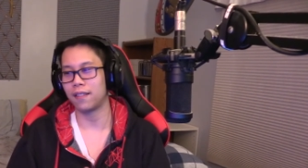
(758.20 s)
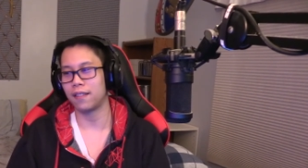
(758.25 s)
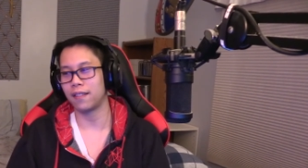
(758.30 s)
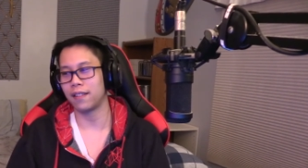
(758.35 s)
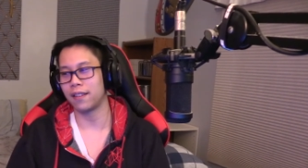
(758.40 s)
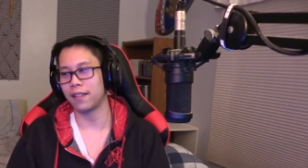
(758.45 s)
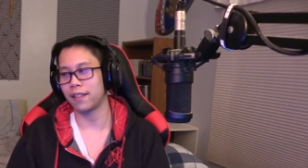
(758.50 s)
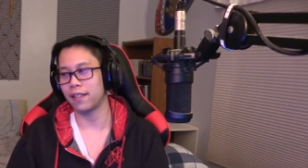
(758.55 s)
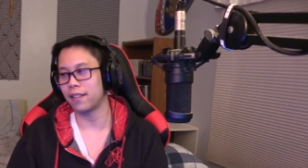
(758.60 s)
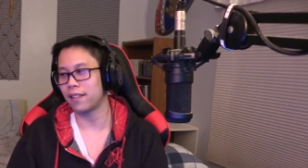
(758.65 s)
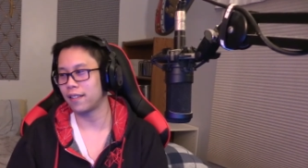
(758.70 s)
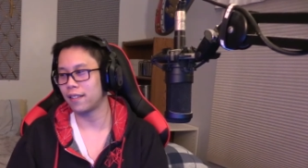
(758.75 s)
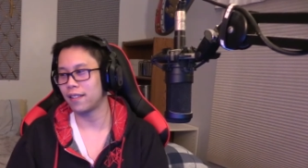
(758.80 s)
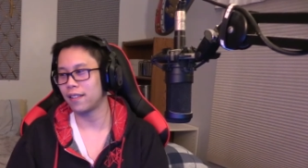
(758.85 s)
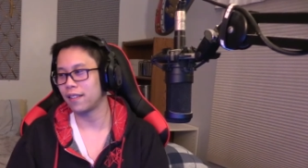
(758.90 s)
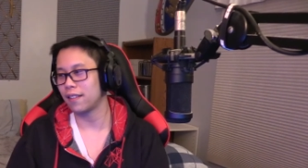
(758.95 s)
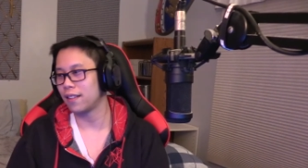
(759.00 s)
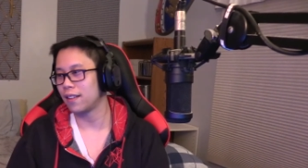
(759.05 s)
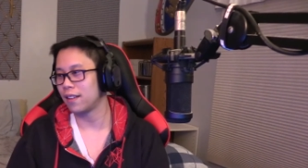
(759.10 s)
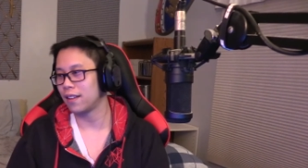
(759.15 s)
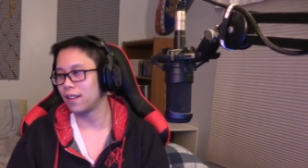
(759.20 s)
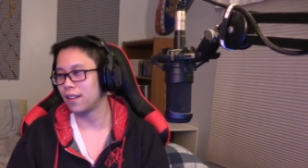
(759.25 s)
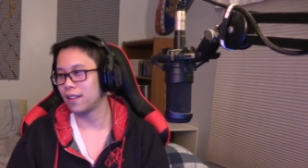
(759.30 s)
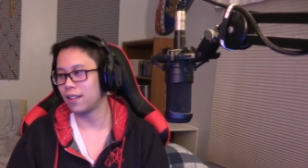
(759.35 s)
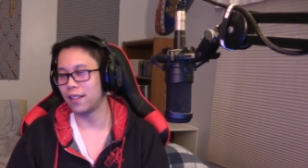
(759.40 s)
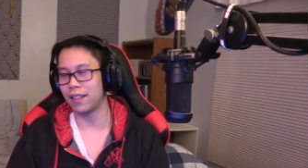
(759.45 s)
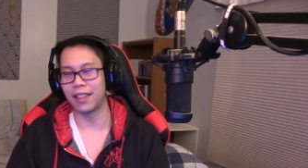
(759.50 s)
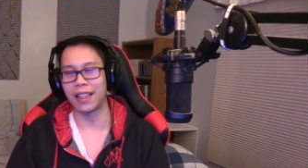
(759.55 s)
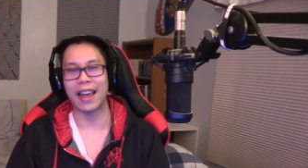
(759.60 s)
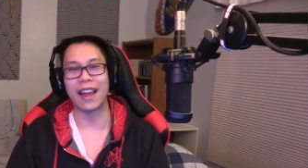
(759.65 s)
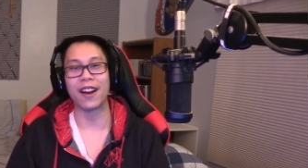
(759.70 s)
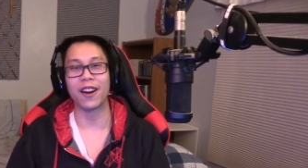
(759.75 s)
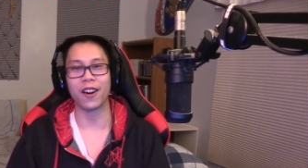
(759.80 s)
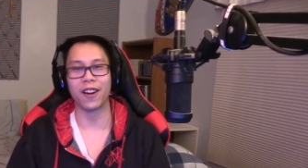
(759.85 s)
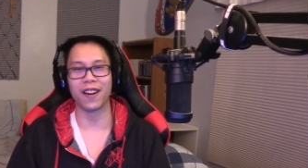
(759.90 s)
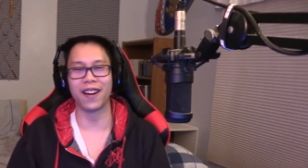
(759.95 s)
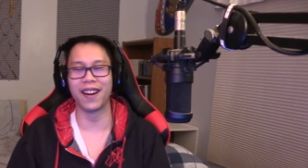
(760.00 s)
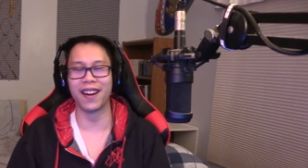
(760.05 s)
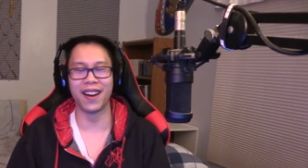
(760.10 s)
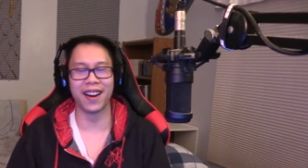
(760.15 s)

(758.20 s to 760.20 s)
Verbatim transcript: just there.